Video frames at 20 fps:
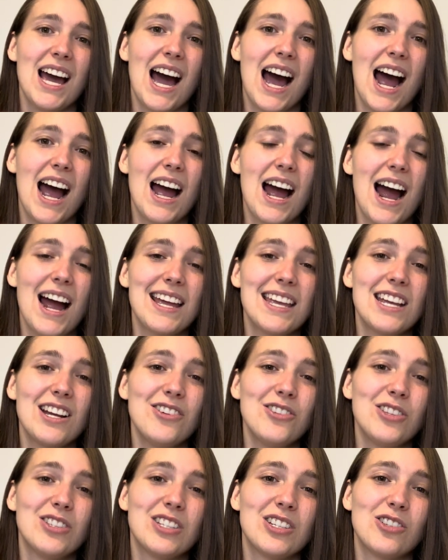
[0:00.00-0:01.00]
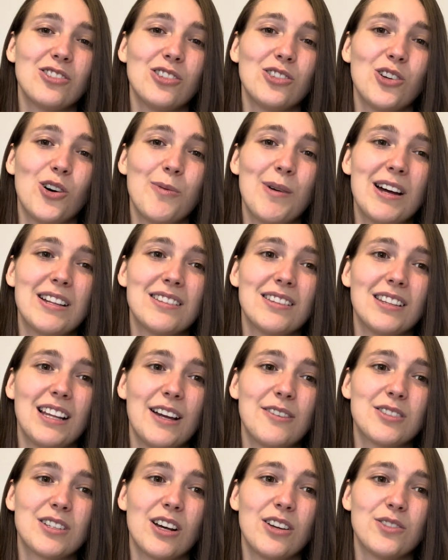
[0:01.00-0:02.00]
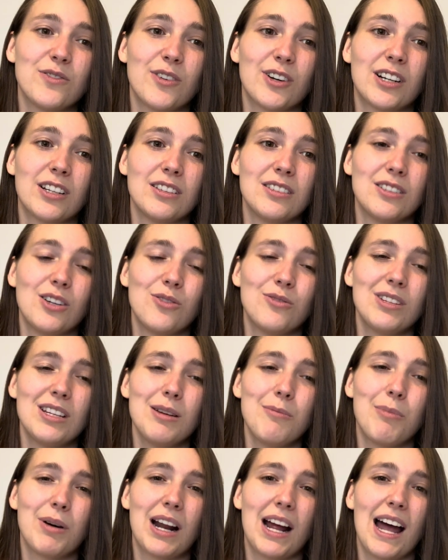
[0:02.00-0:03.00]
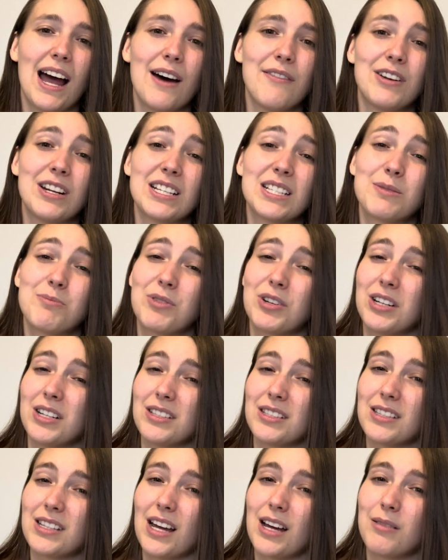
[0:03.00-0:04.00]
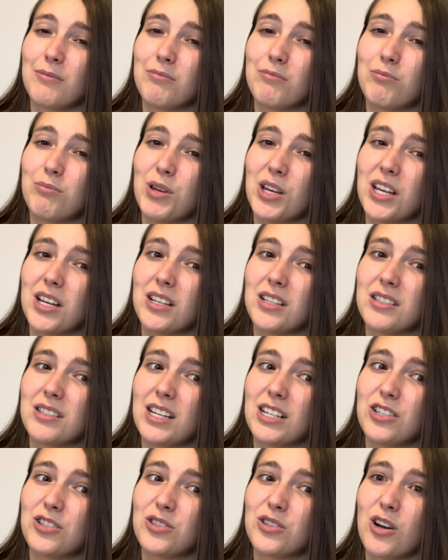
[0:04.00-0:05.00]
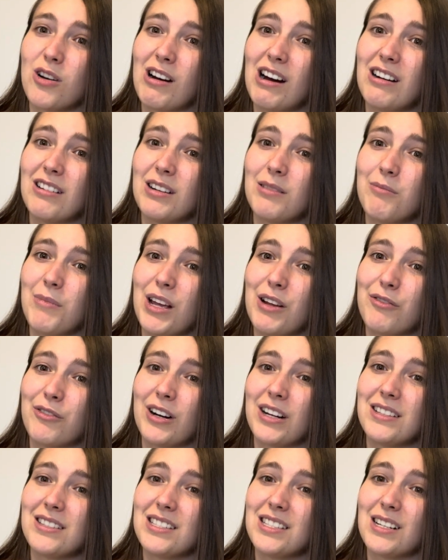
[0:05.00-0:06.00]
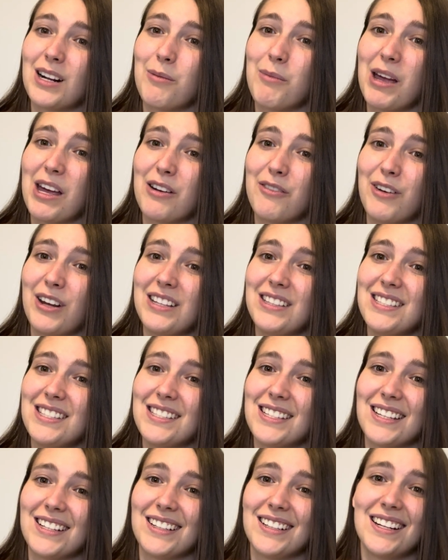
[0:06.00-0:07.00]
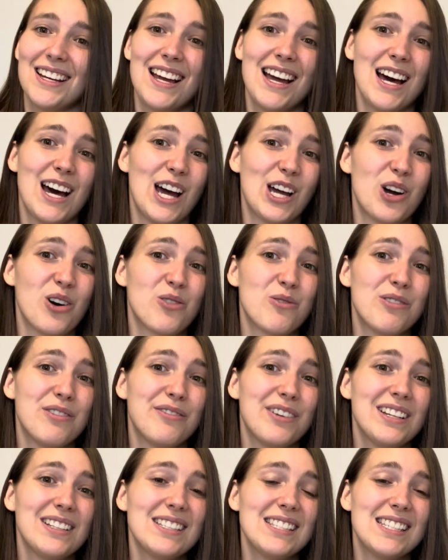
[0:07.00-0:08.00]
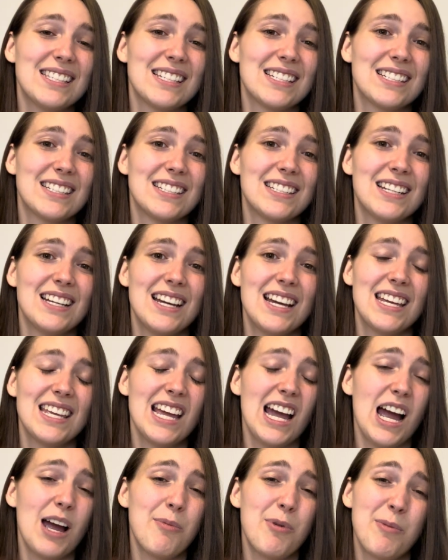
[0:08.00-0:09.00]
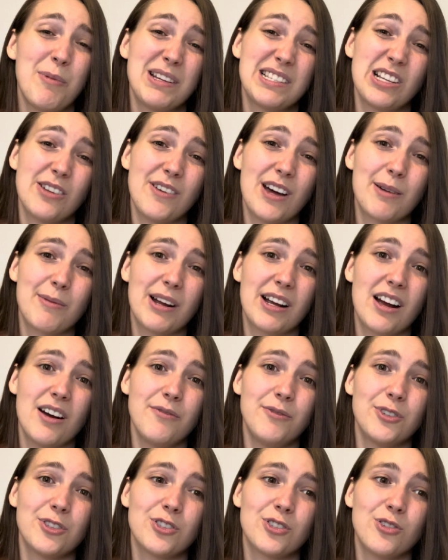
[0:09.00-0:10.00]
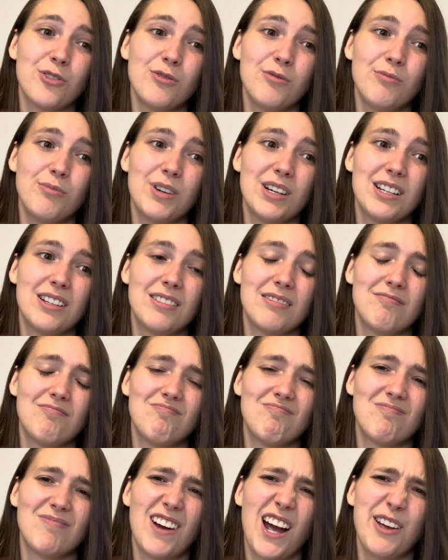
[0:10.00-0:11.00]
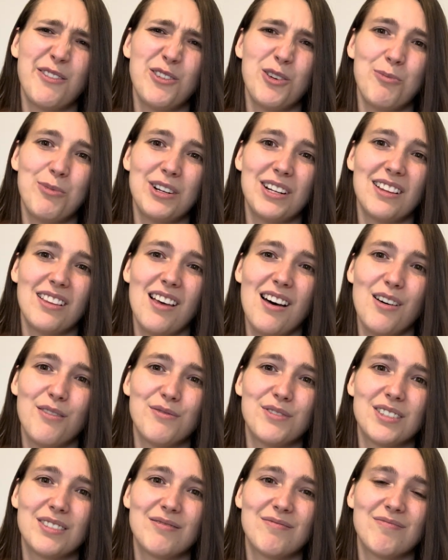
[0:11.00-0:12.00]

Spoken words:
I hear the digital nomad lifestyle is very lonely, but I haven't experienced that because I just go out and make friends, and I make events, and I go to events, and yeah, I put myself out of my comfort zone, but I feel pretty loved.